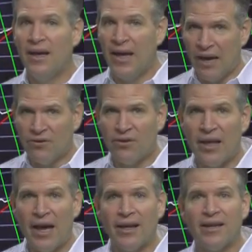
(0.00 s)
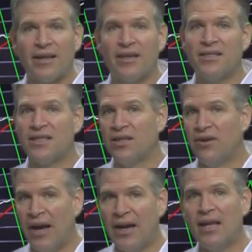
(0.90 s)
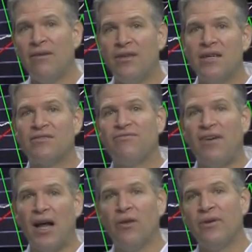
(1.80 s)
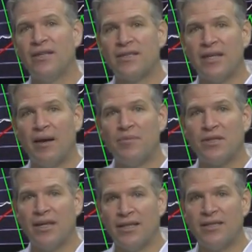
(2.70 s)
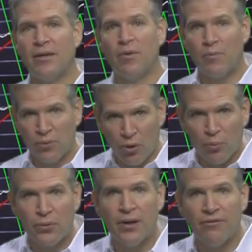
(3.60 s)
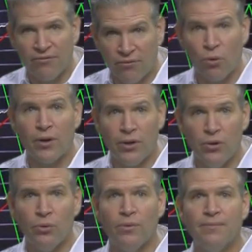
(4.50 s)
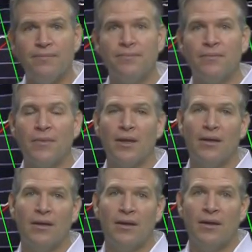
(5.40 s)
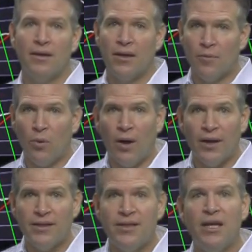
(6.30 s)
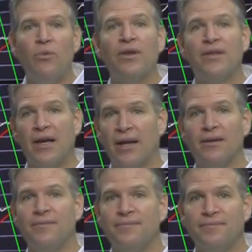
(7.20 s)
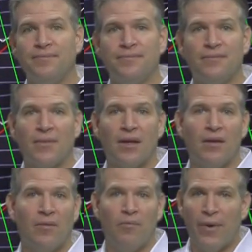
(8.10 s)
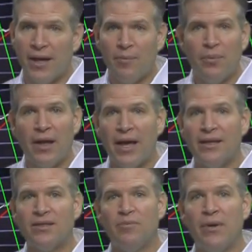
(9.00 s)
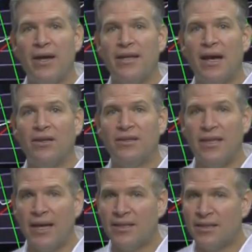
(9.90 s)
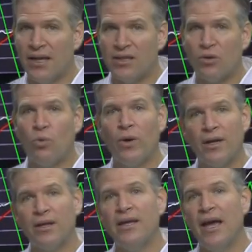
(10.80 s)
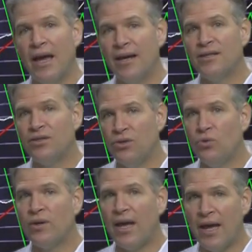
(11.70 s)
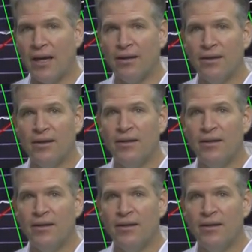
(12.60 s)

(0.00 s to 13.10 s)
After that, consider any of these following steps that seem appropriate for you. Number one, deal with debt. Make a plan to pay down debts as quickly as you can.